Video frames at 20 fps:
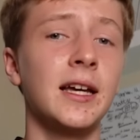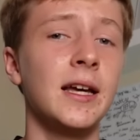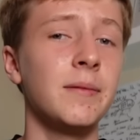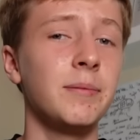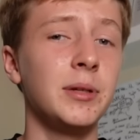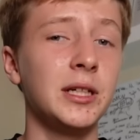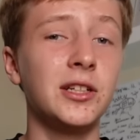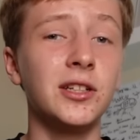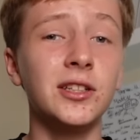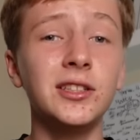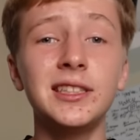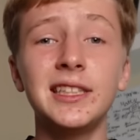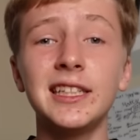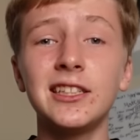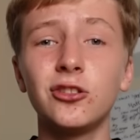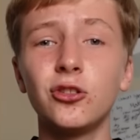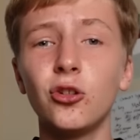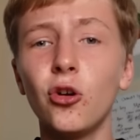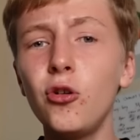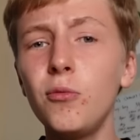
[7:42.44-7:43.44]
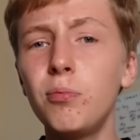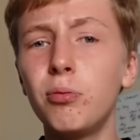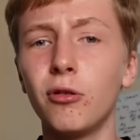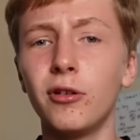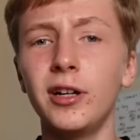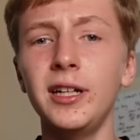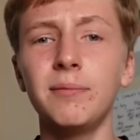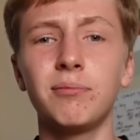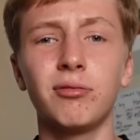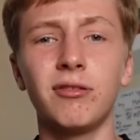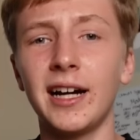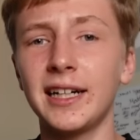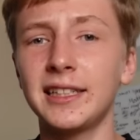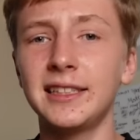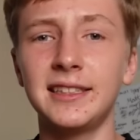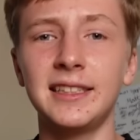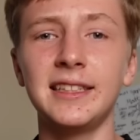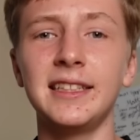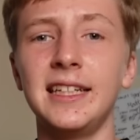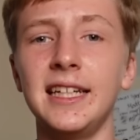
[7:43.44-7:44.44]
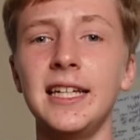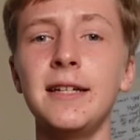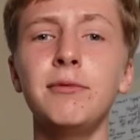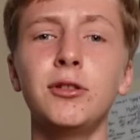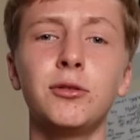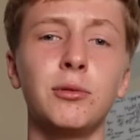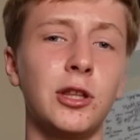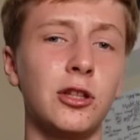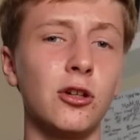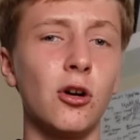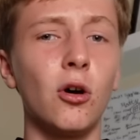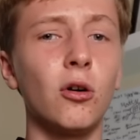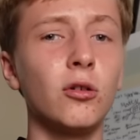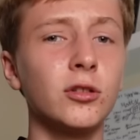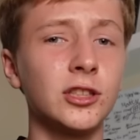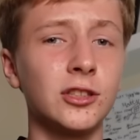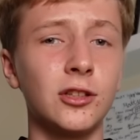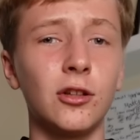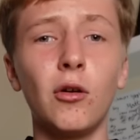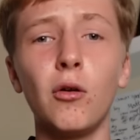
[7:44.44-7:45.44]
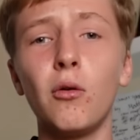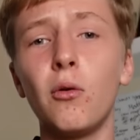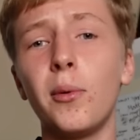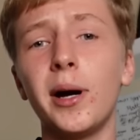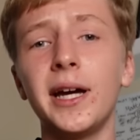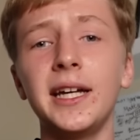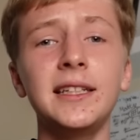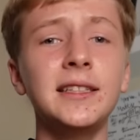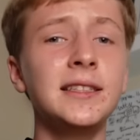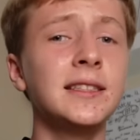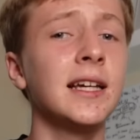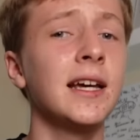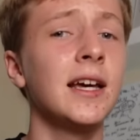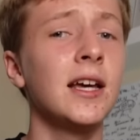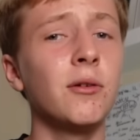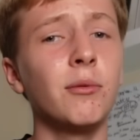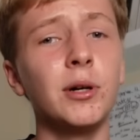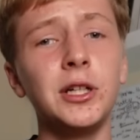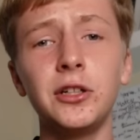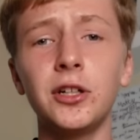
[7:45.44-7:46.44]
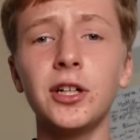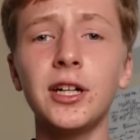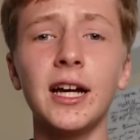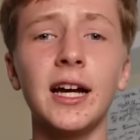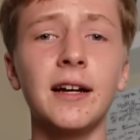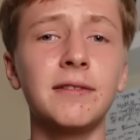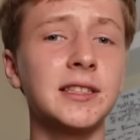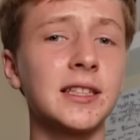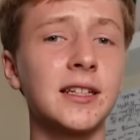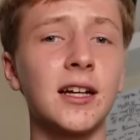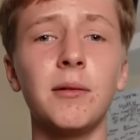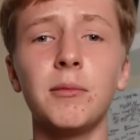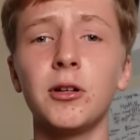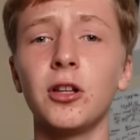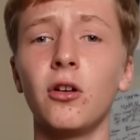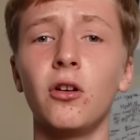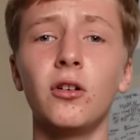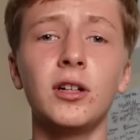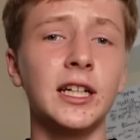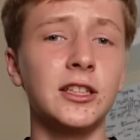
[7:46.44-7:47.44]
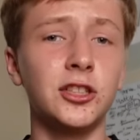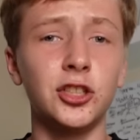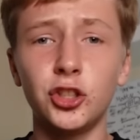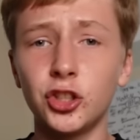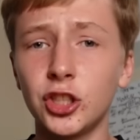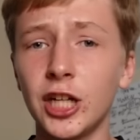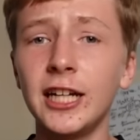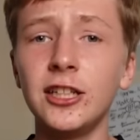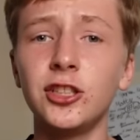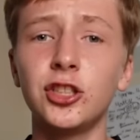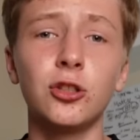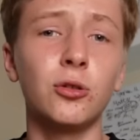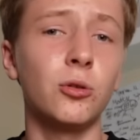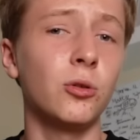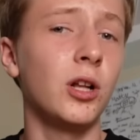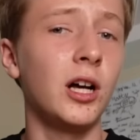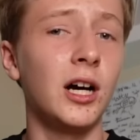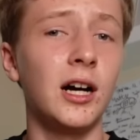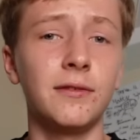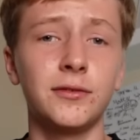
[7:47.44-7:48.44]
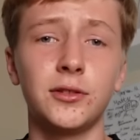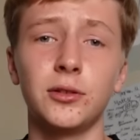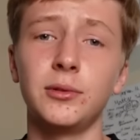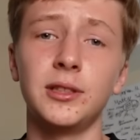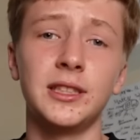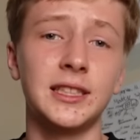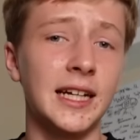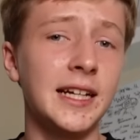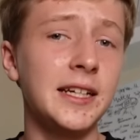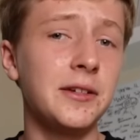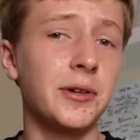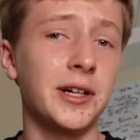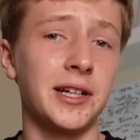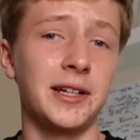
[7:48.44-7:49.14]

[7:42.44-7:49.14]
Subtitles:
because there's no point practicing heaps with your old slower ways when you're gonna have to come along and just change it all afterwards anyway.